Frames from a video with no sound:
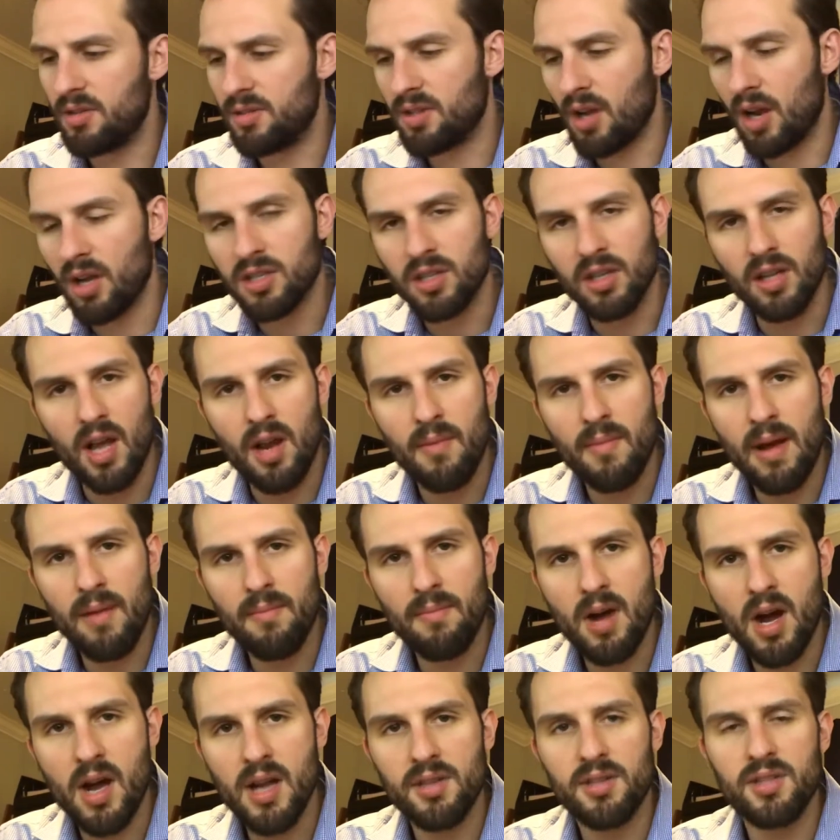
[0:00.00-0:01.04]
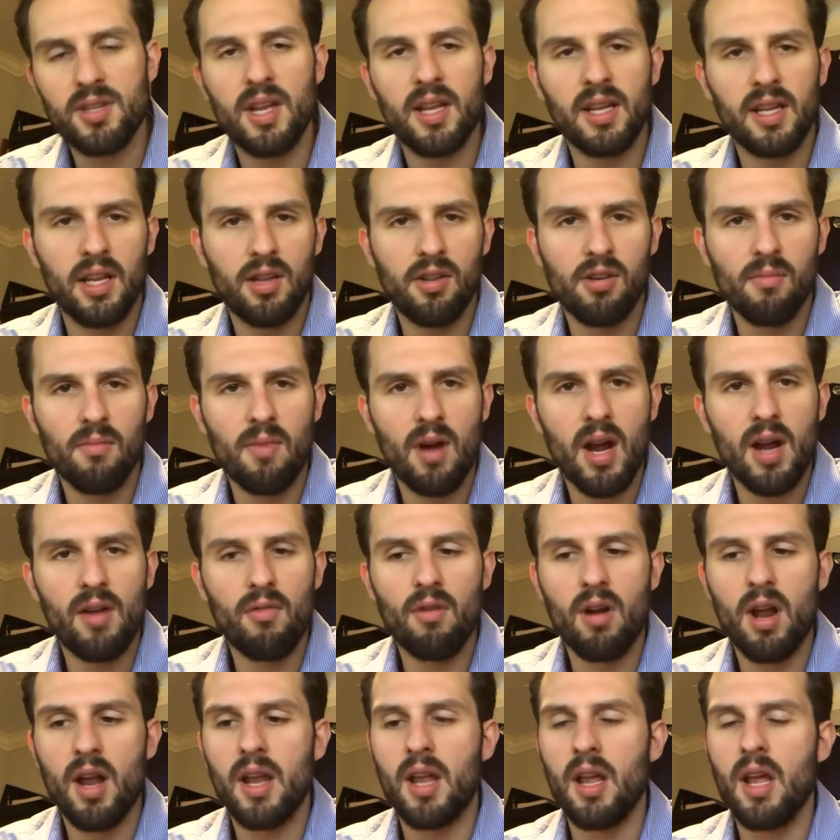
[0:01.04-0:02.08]
He talks a lot about mindset, getting your mind
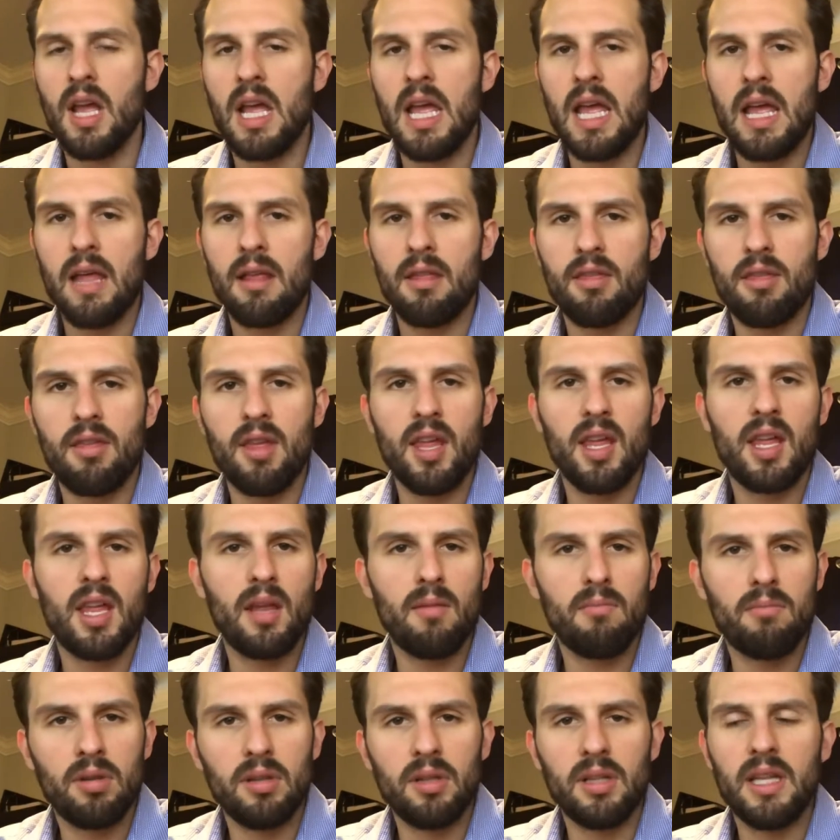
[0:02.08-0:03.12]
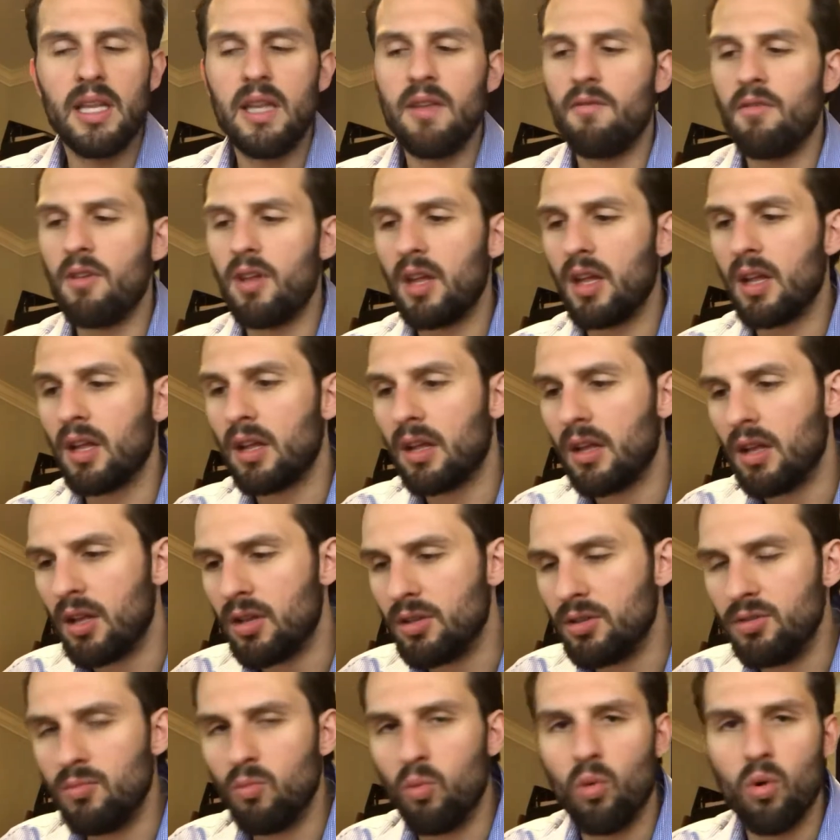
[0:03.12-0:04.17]
right, thinking, believing,
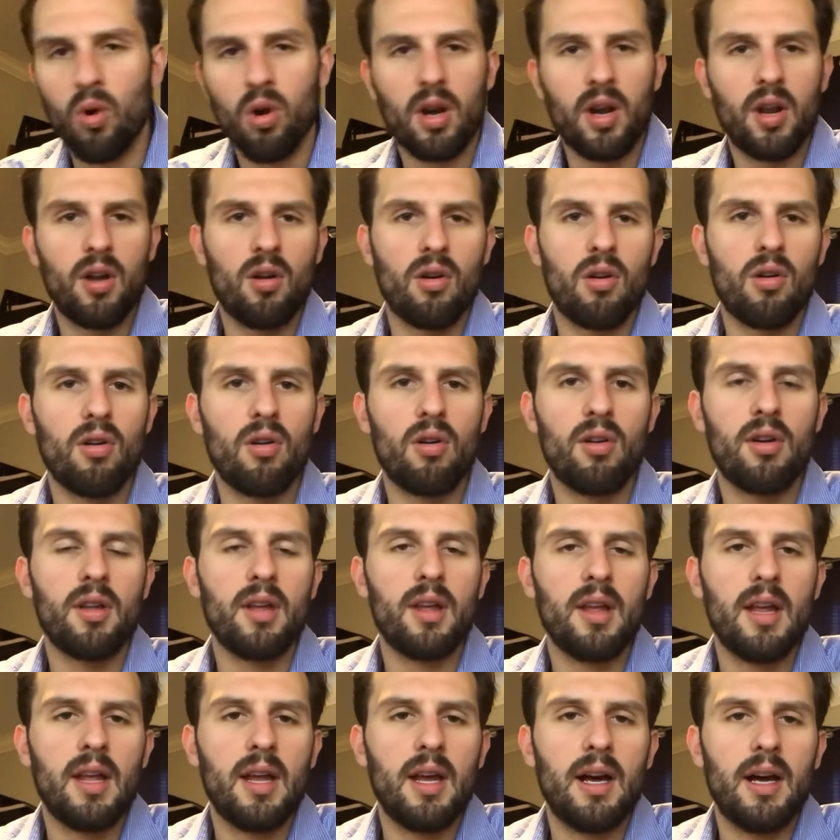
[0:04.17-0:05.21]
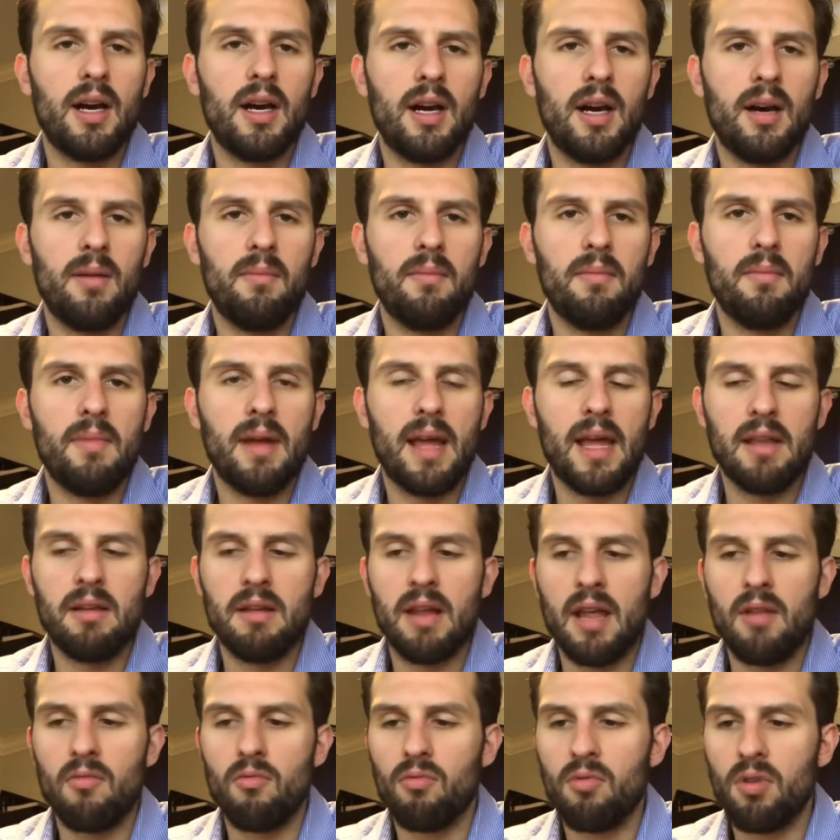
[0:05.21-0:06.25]
working hard um, and
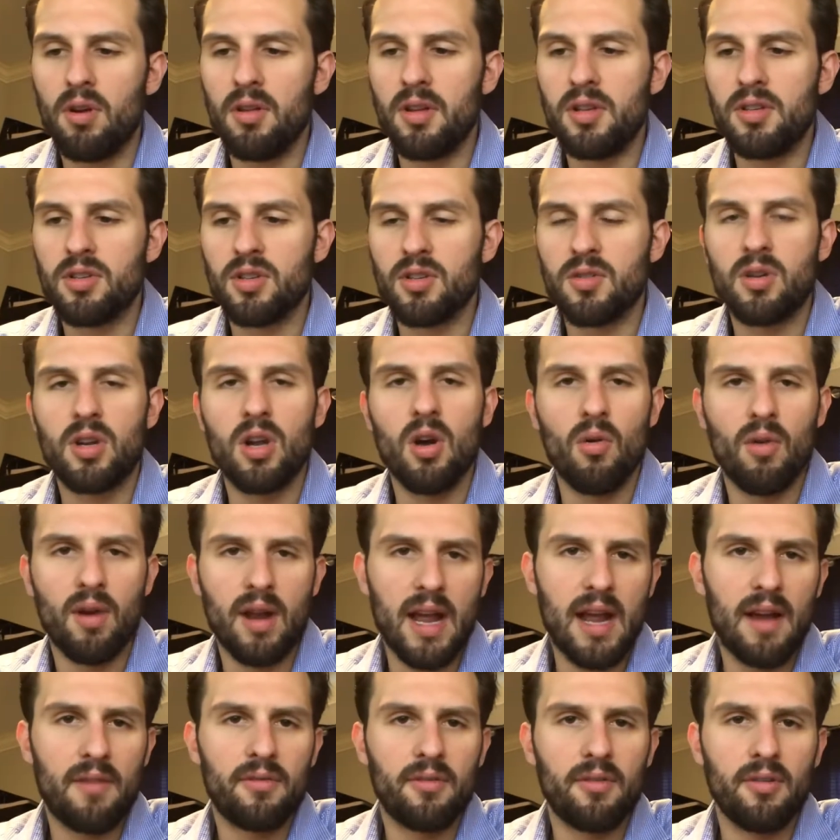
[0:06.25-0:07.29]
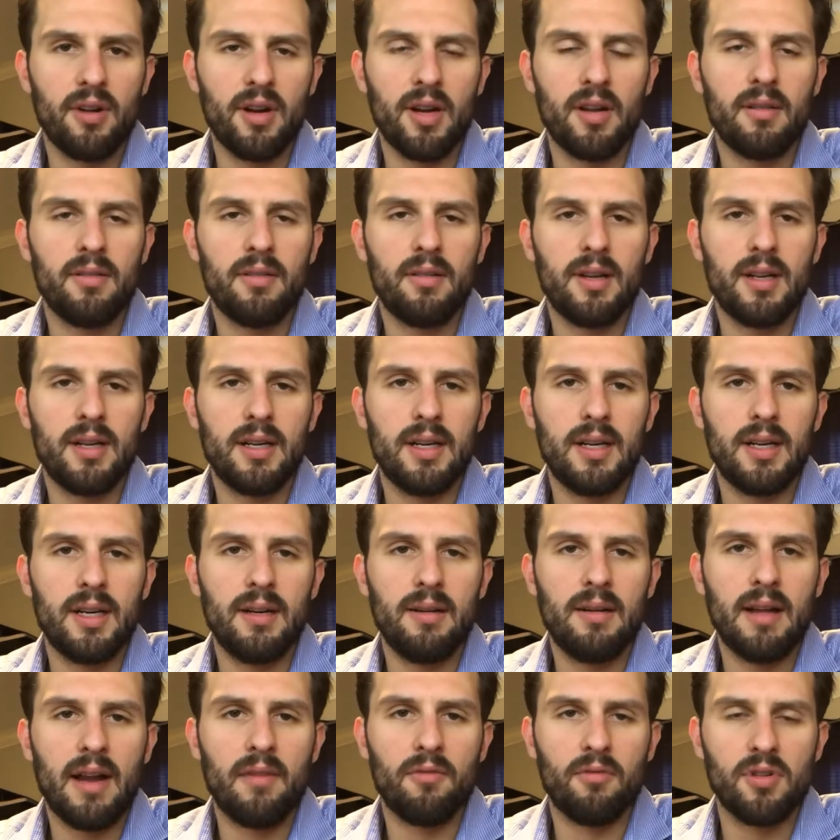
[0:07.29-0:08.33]
and really just going after it
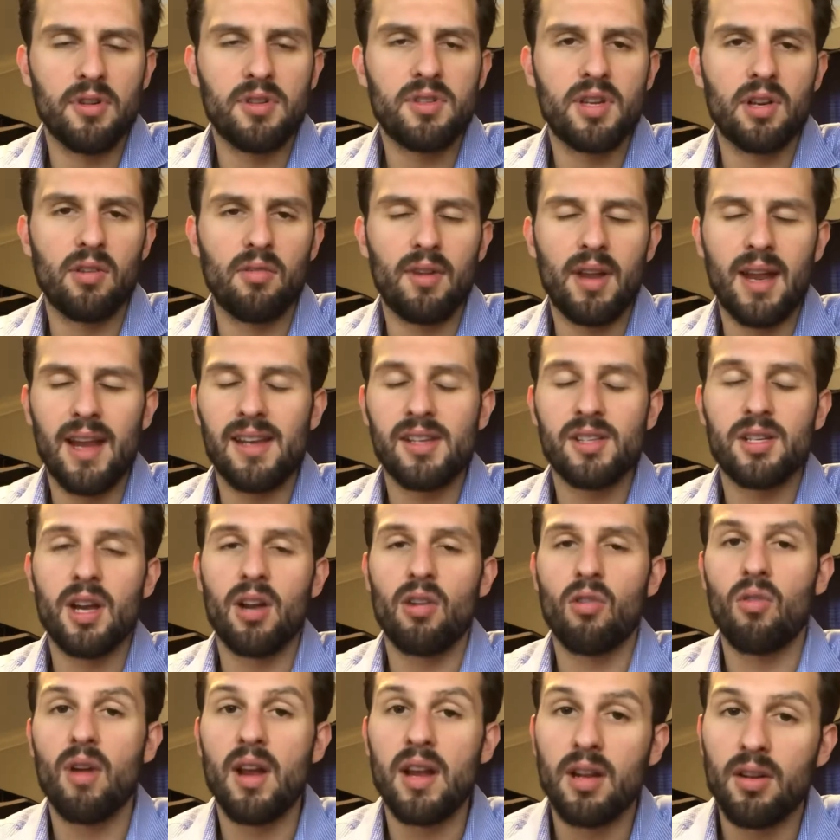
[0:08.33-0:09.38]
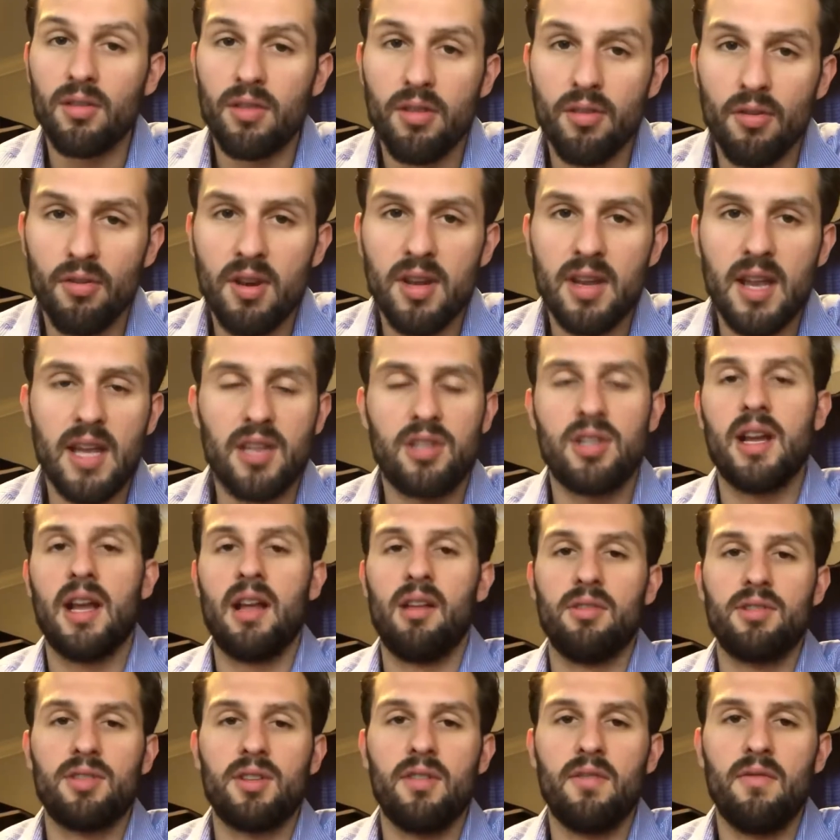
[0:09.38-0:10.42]
uh, every single day. And he's got a great 30 day
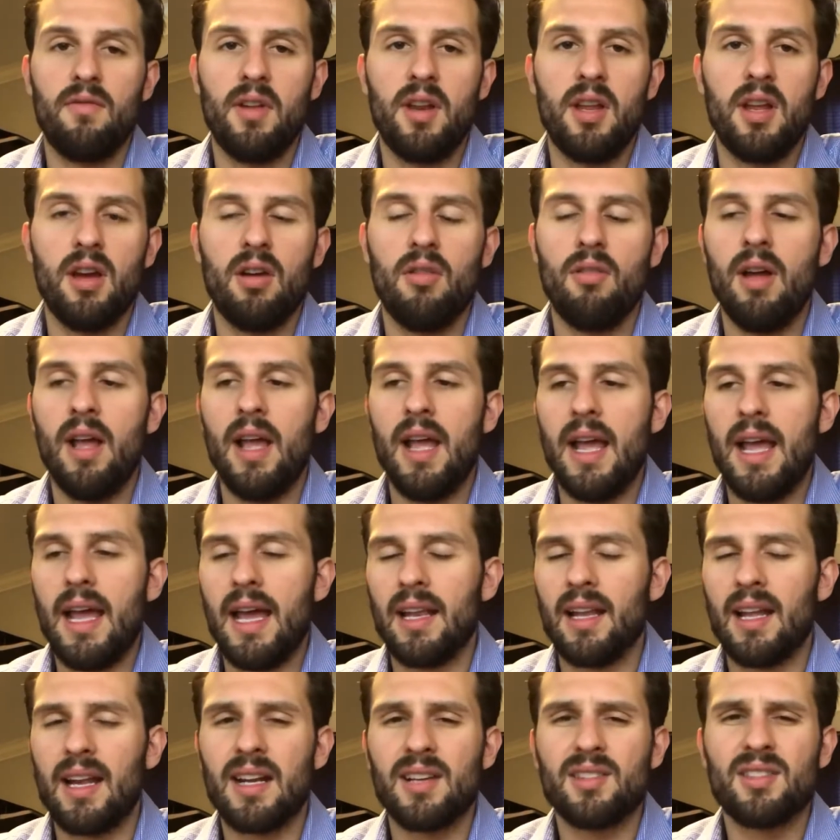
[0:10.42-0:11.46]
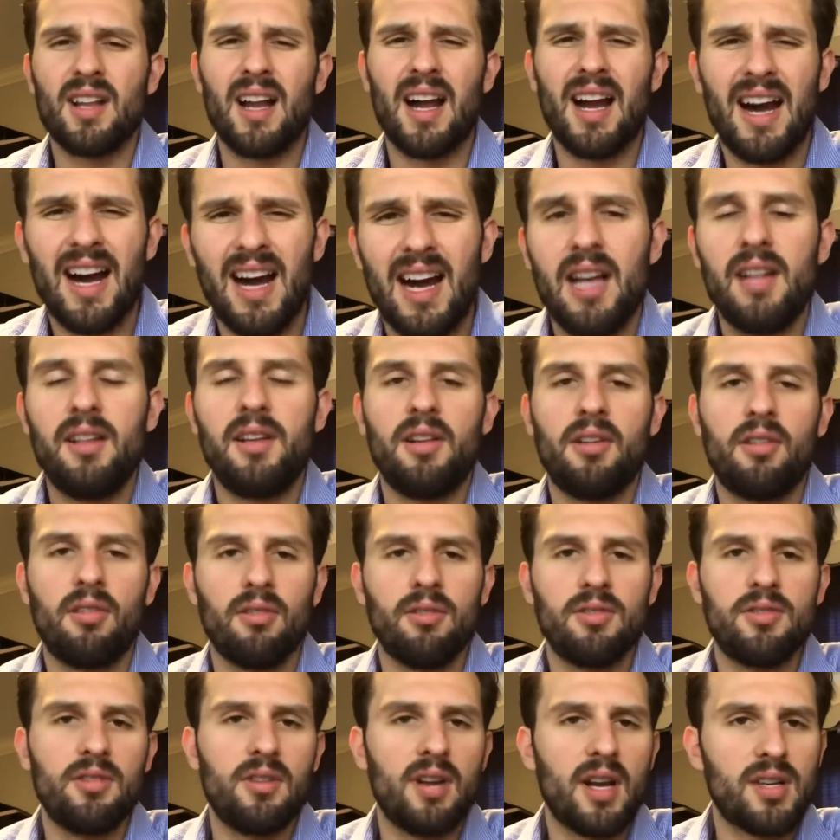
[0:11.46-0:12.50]
challenge in the video. And like I said, I highly
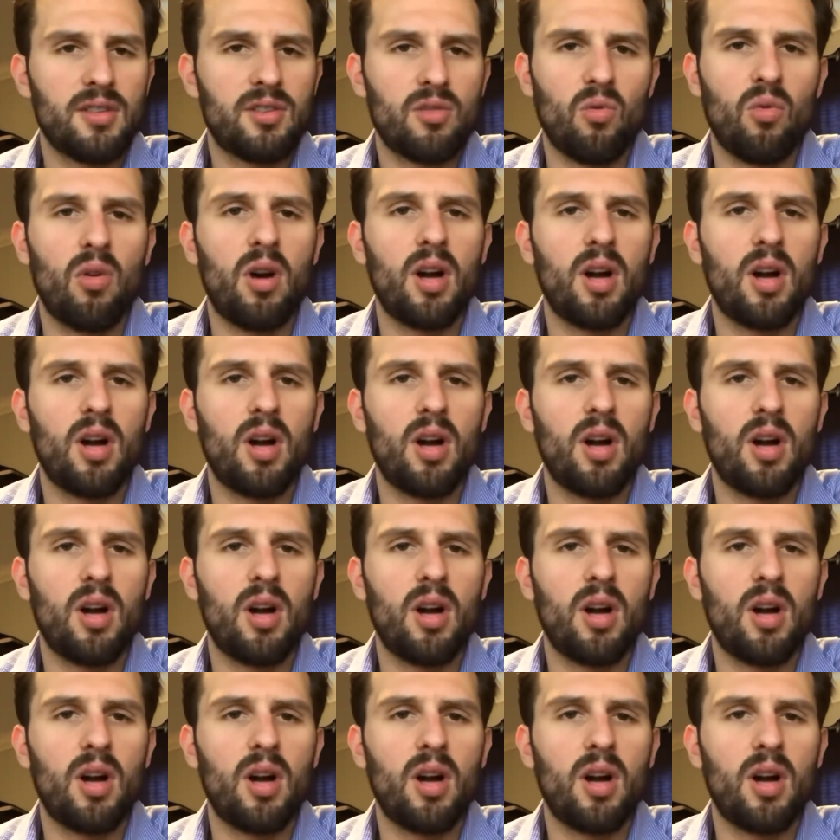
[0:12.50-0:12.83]
encourage you guys to